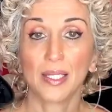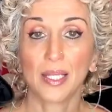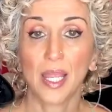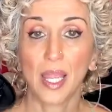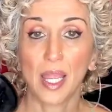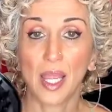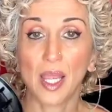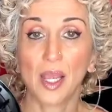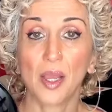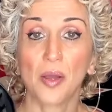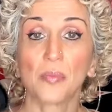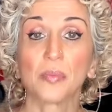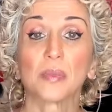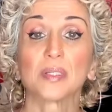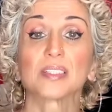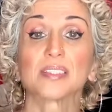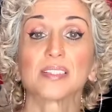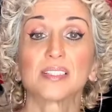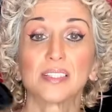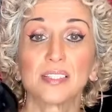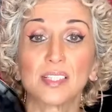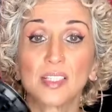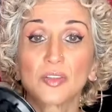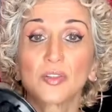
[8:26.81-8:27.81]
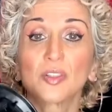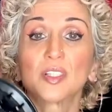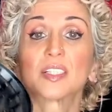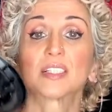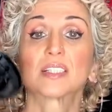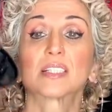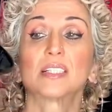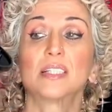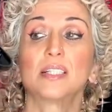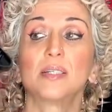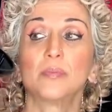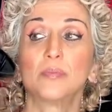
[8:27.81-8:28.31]
am
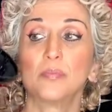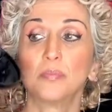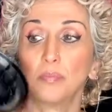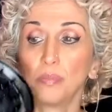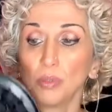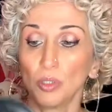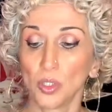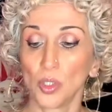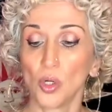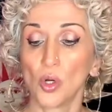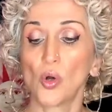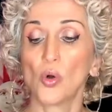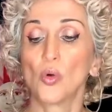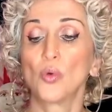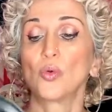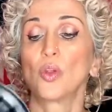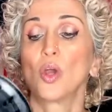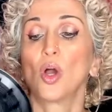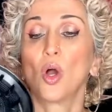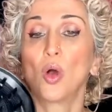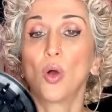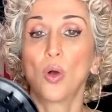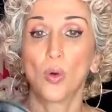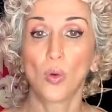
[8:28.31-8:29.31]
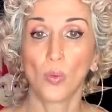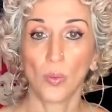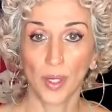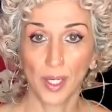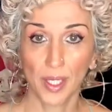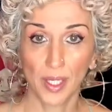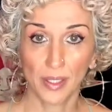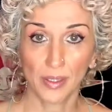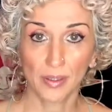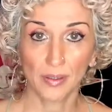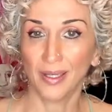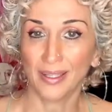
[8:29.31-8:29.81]
seriously blown
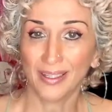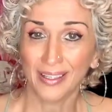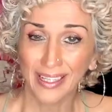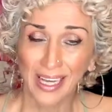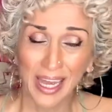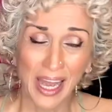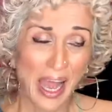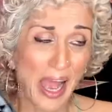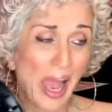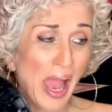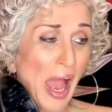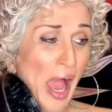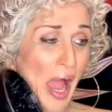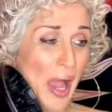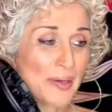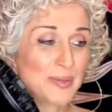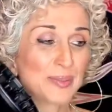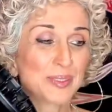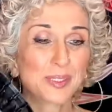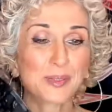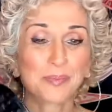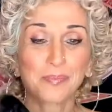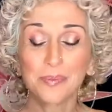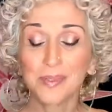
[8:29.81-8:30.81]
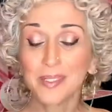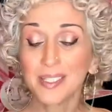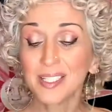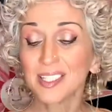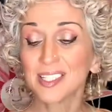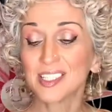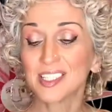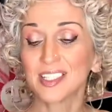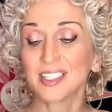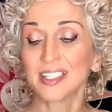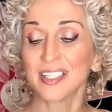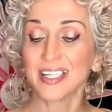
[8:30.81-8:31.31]
away. I'm
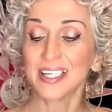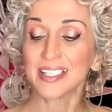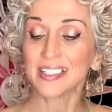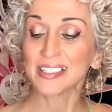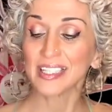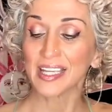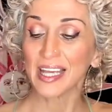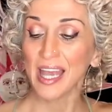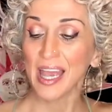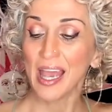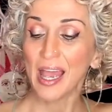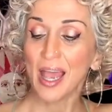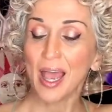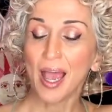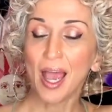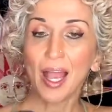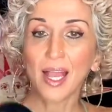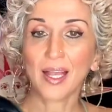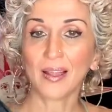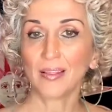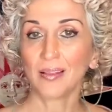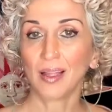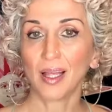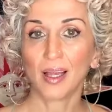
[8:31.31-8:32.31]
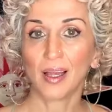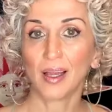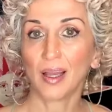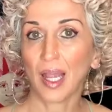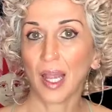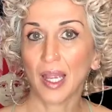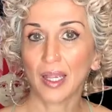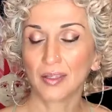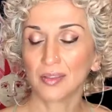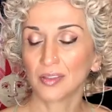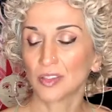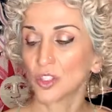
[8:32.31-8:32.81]
speechless.
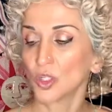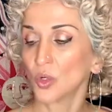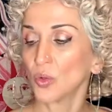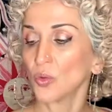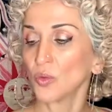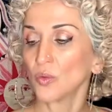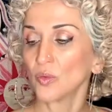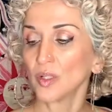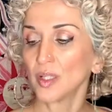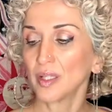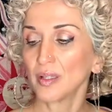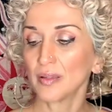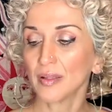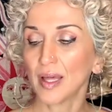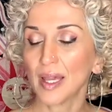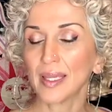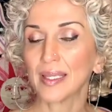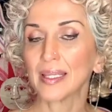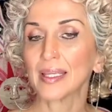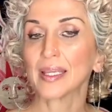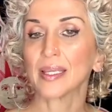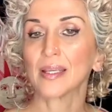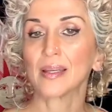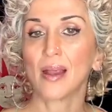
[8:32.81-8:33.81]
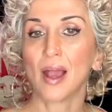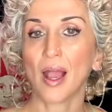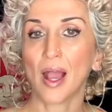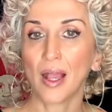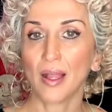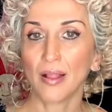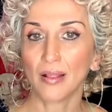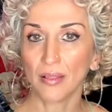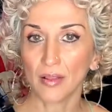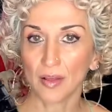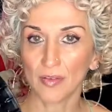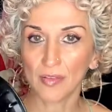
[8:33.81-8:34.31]
I don't only like it, I
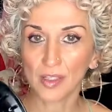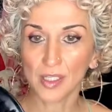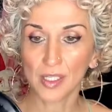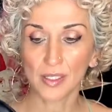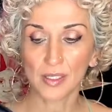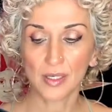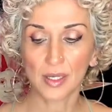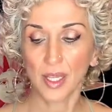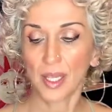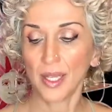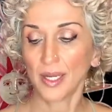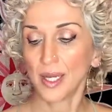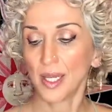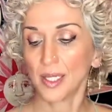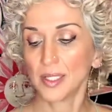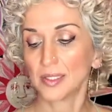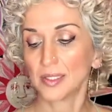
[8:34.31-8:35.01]
love it, and I